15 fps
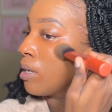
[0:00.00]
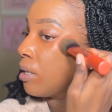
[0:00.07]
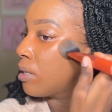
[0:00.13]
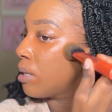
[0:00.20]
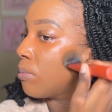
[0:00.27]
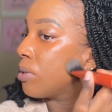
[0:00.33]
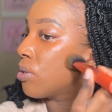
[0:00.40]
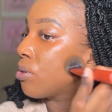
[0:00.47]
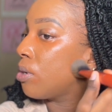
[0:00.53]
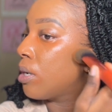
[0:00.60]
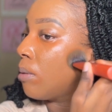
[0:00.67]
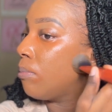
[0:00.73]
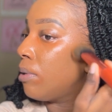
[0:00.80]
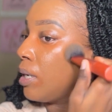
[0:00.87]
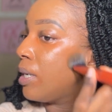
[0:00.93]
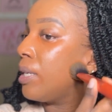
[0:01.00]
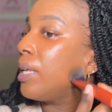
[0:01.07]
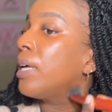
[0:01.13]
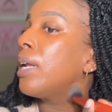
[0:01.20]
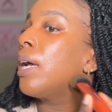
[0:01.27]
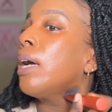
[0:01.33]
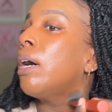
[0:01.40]
So I'm just going to blend
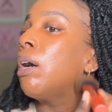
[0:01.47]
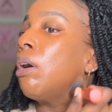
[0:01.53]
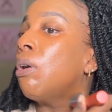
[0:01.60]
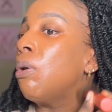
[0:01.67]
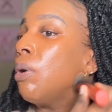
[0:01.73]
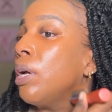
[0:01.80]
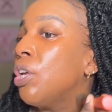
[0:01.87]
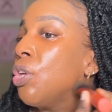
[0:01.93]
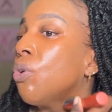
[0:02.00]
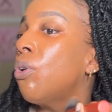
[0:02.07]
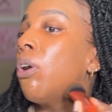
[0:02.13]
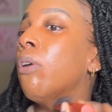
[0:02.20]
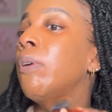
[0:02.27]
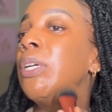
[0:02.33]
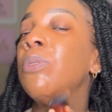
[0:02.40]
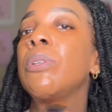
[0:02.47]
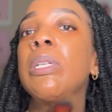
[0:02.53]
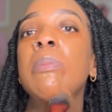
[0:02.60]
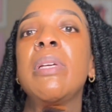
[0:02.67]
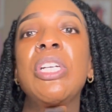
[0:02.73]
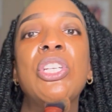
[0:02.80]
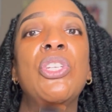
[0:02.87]
that out, and you'll always want to
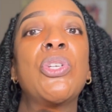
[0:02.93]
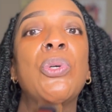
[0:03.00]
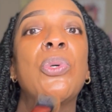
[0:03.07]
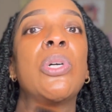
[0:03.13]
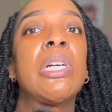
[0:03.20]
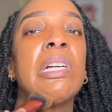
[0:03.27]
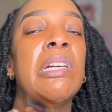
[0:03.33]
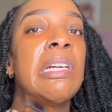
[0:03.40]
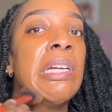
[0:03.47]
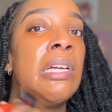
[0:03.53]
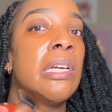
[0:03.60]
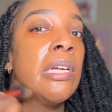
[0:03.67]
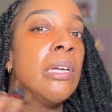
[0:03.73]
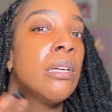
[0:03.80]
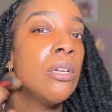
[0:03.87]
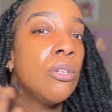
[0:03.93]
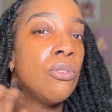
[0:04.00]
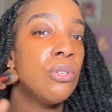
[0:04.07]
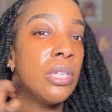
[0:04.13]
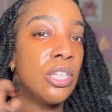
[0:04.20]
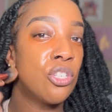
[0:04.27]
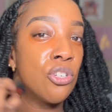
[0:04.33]
make sure you
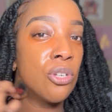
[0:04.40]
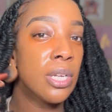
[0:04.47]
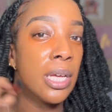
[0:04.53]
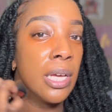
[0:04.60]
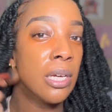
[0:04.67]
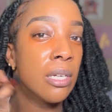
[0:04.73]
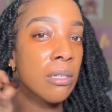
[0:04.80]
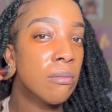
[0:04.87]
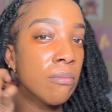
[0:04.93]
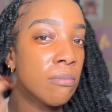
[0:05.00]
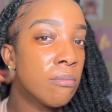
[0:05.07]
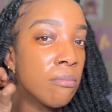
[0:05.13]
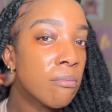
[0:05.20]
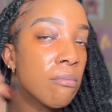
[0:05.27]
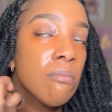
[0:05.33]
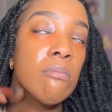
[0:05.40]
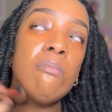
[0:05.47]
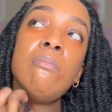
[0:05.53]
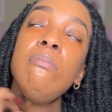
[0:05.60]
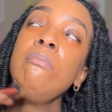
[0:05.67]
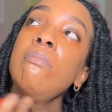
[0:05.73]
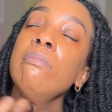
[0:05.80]
get your neck,
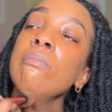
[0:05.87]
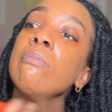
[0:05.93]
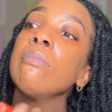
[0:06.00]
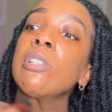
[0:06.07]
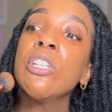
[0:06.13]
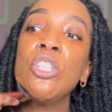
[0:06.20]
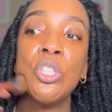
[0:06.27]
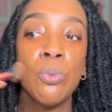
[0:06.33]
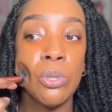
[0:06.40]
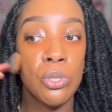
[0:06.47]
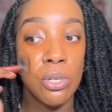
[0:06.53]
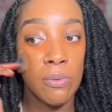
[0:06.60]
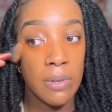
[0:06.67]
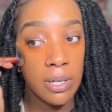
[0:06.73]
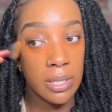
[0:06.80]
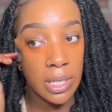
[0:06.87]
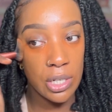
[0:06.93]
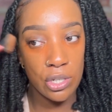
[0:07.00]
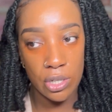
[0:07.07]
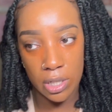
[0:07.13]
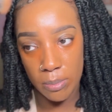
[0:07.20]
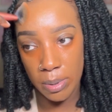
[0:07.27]
because you want your
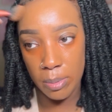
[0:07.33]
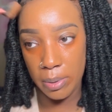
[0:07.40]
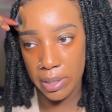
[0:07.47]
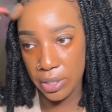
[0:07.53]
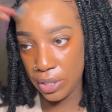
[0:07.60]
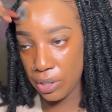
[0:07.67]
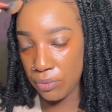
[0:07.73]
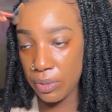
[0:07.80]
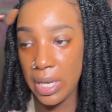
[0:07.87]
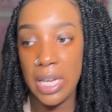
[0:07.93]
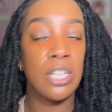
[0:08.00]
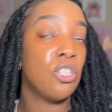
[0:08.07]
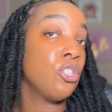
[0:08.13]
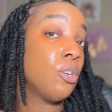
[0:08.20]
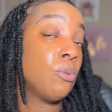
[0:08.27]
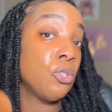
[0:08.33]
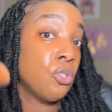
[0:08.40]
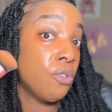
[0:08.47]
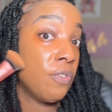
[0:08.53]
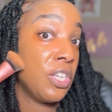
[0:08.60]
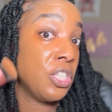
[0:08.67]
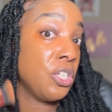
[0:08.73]
foundation to be under your neck, because you don't want
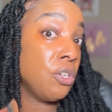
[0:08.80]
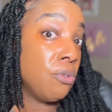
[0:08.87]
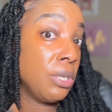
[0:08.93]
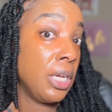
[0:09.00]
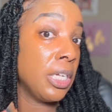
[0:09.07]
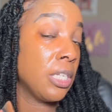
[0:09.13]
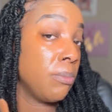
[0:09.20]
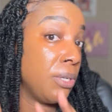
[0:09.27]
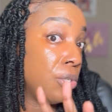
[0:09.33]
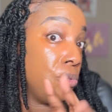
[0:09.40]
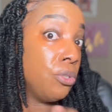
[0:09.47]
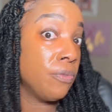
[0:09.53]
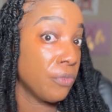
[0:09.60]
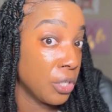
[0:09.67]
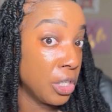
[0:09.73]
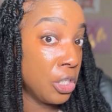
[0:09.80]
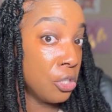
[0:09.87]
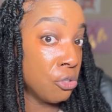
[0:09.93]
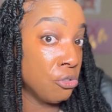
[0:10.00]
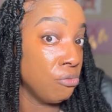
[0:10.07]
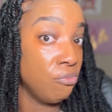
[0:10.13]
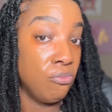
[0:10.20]
your face and your neck to be two different
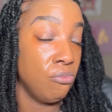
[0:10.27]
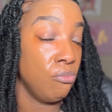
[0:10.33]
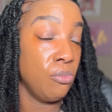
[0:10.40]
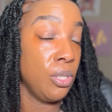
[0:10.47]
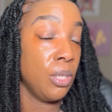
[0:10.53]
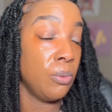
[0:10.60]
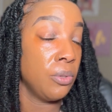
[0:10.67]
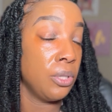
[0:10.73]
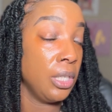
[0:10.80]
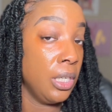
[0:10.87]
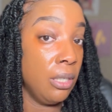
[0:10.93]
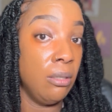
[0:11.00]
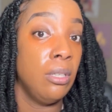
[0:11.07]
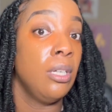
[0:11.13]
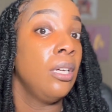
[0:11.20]
colors. We don't want that.